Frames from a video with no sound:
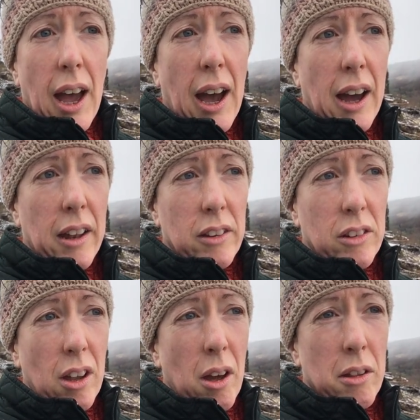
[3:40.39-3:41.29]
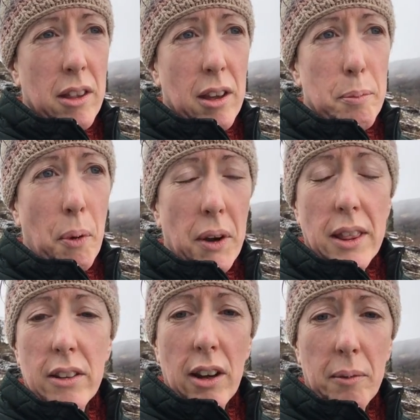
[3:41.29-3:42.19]
and the
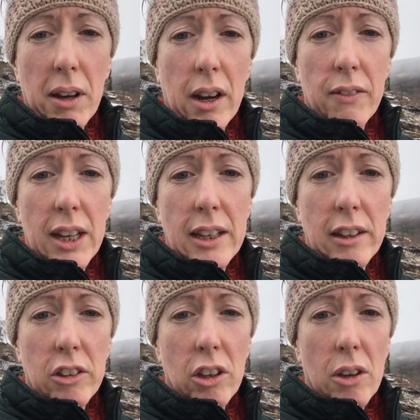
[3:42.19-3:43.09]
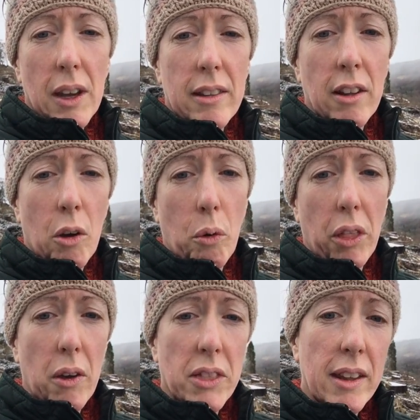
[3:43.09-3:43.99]
point that I'm kind of leading to is that
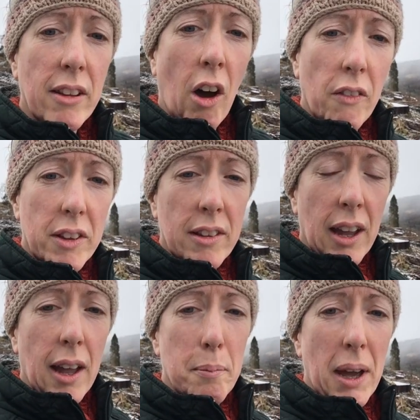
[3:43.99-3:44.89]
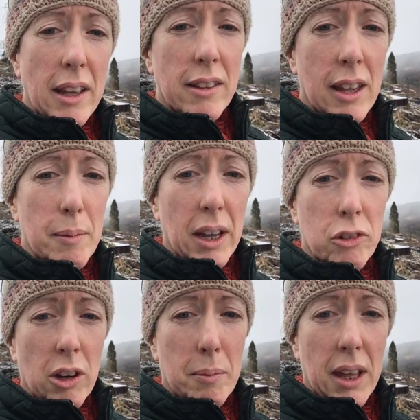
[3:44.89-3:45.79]
although this harvesting may seem
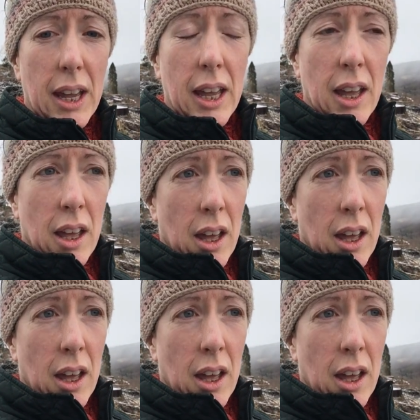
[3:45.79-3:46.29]
extremely